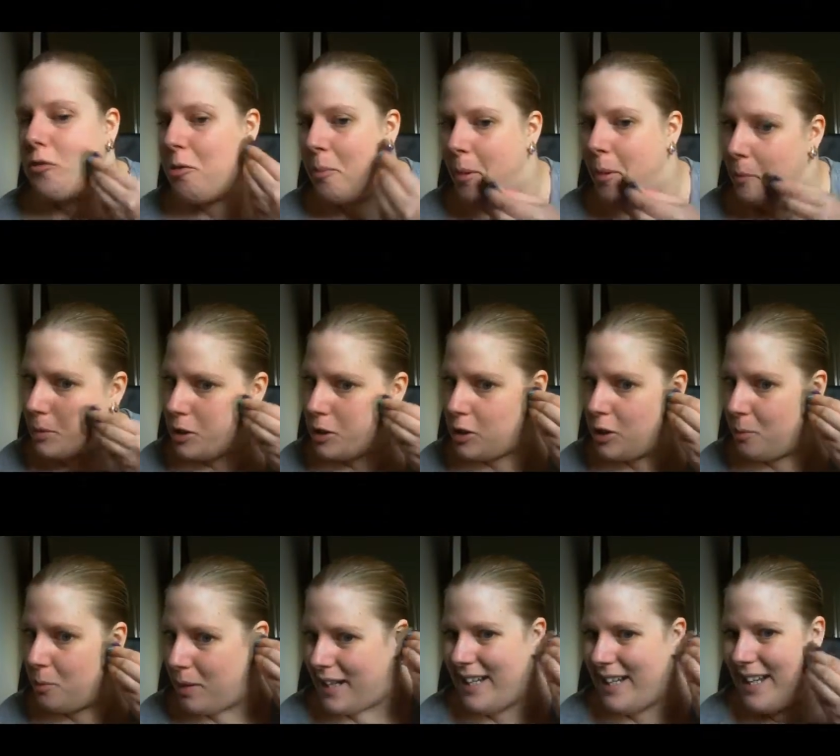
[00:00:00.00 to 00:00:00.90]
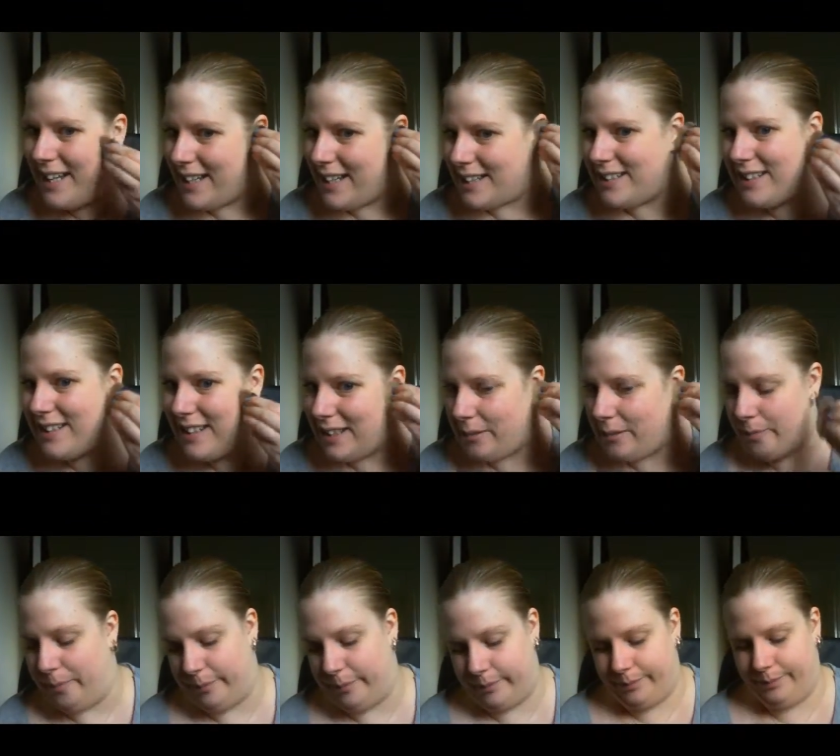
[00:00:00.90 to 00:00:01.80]
just got to remember to do my
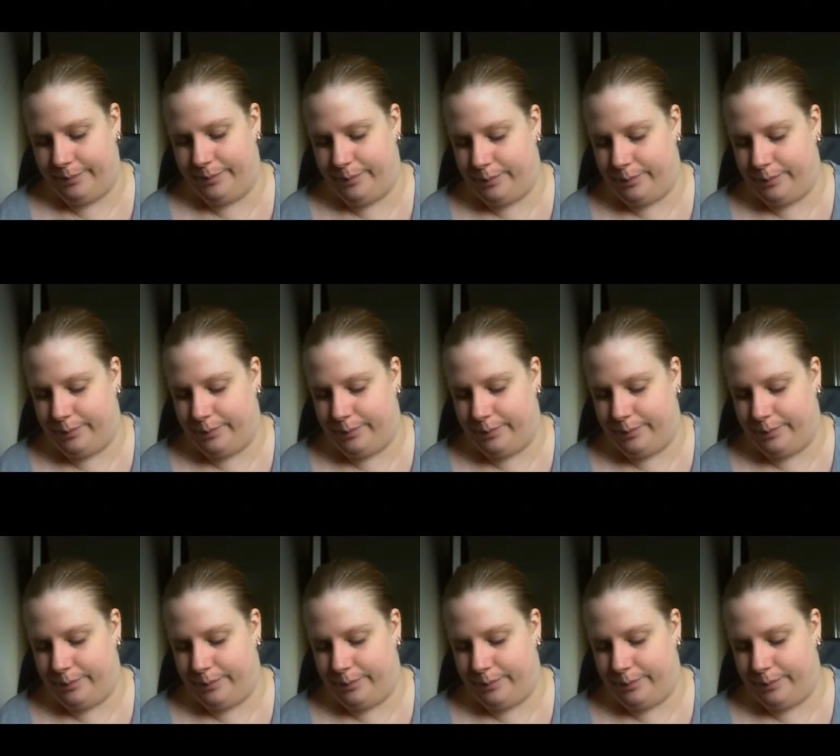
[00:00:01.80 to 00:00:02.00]
ears.